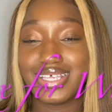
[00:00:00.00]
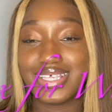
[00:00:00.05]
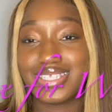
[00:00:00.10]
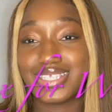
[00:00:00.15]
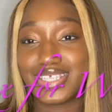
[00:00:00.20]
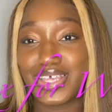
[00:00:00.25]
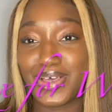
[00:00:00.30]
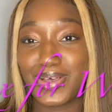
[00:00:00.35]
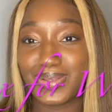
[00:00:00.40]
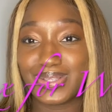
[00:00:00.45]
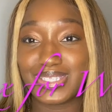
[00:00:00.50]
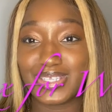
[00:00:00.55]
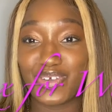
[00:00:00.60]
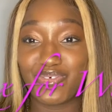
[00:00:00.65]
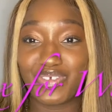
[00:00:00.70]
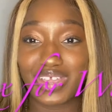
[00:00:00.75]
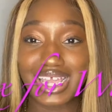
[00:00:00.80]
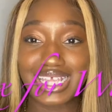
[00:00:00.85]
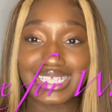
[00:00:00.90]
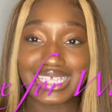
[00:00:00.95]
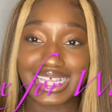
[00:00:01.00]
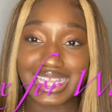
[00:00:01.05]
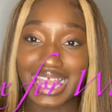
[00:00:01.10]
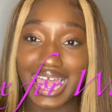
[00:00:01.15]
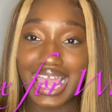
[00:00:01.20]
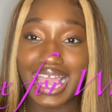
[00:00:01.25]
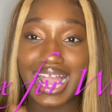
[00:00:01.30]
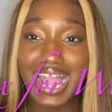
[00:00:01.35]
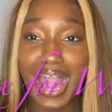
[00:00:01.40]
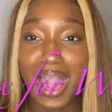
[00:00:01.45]
So don't forget to
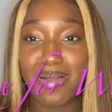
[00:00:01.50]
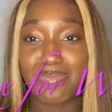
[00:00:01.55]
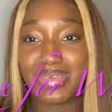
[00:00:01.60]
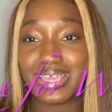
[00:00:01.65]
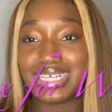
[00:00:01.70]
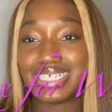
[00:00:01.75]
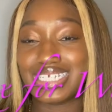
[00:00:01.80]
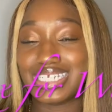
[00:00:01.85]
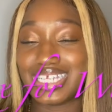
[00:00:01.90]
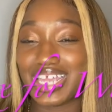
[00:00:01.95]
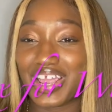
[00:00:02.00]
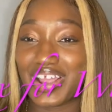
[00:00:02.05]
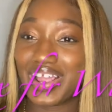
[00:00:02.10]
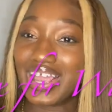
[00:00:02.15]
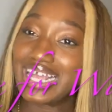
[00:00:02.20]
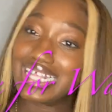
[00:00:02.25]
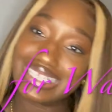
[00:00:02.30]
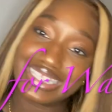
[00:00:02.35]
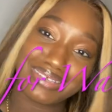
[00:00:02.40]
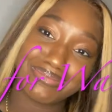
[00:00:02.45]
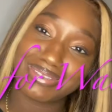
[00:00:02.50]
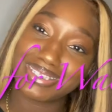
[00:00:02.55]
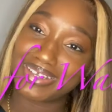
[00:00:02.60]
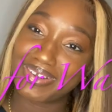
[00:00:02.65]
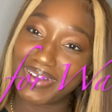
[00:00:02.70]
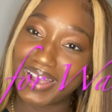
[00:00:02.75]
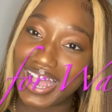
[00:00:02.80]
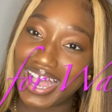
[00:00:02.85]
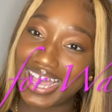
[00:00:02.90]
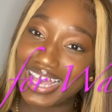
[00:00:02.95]
like, comment, share, and
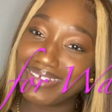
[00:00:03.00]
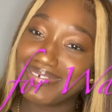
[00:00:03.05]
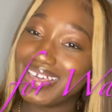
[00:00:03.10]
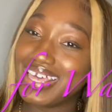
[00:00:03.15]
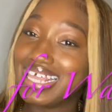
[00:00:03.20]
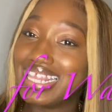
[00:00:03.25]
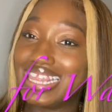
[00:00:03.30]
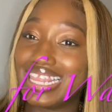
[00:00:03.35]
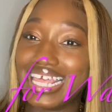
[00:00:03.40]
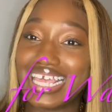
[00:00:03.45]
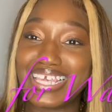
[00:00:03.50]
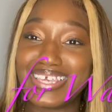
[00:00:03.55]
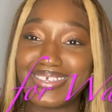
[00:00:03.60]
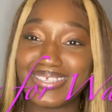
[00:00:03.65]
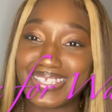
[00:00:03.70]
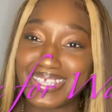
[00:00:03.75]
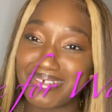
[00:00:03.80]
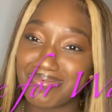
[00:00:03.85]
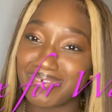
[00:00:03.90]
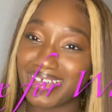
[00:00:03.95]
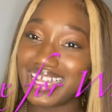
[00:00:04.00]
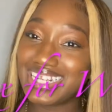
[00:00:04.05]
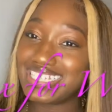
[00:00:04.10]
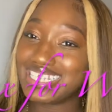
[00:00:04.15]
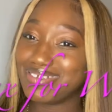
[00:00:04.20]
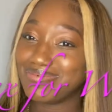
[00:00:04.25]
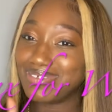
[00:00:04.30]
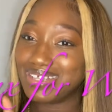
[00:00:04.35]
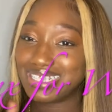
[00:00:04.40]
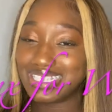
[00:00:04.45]
subscribe. Thank you so much,
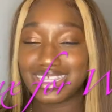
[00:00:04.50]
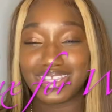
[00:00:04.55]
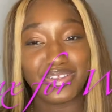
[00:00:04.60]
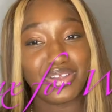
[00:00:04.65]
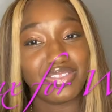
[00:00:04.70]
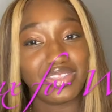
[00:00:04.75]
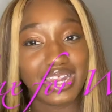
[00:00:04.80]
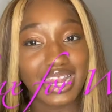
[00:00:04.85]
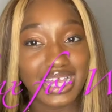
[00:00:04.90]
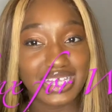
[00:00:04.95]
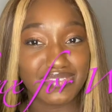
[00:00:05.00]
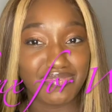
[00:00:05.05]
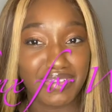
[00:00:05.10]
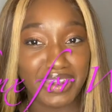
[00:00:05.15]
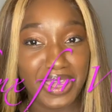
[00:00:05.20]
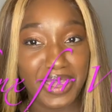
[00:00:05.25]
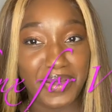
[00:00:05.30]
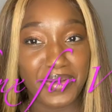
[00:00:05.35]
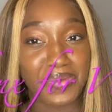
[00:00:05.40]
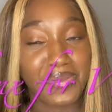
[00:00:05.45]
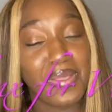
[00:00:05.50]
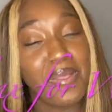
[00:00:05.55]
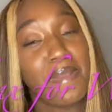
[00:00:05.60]
and we'll see you on the next video.